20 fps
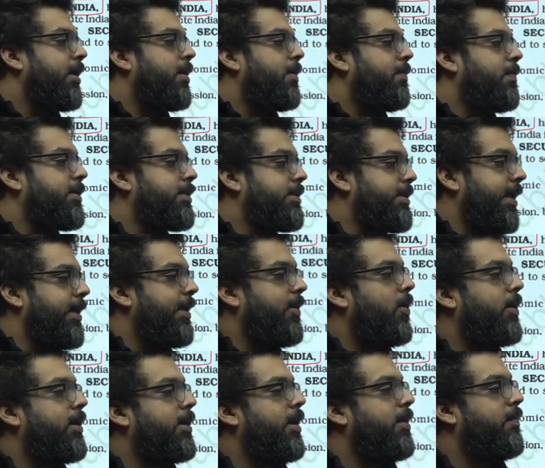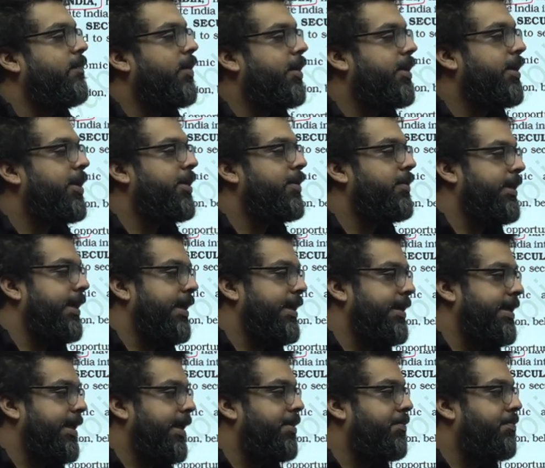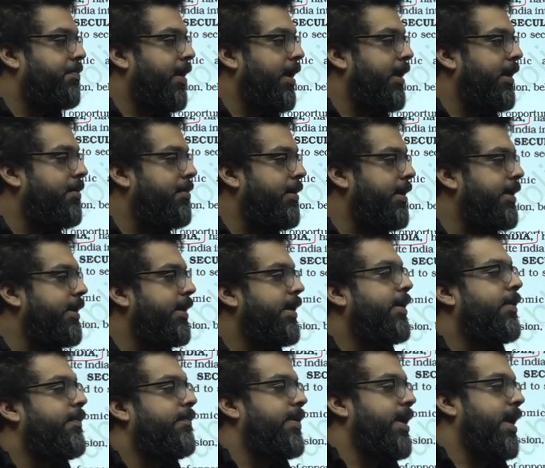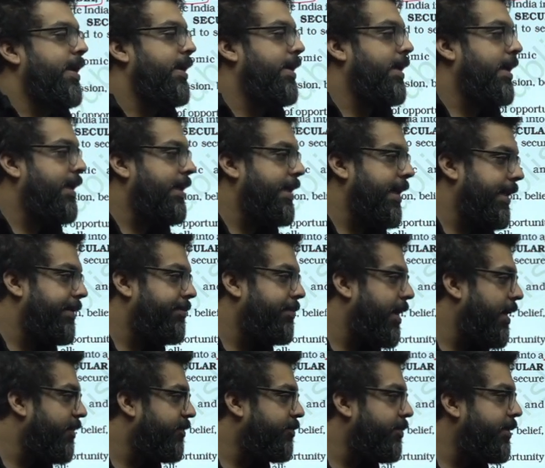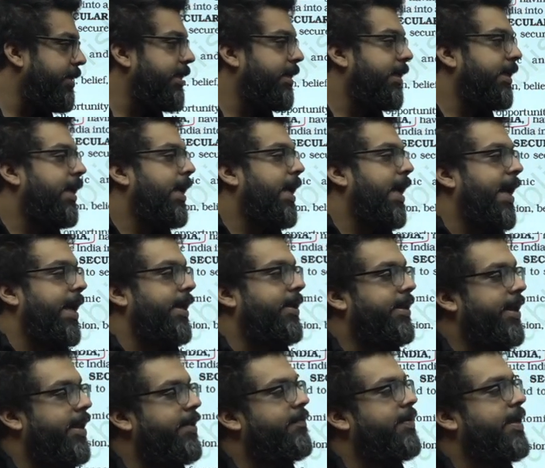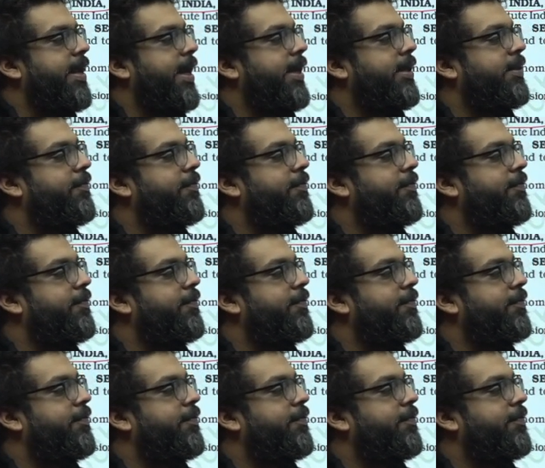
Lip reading: which then got converted to the interim parliament. We had an interim government, and then we had the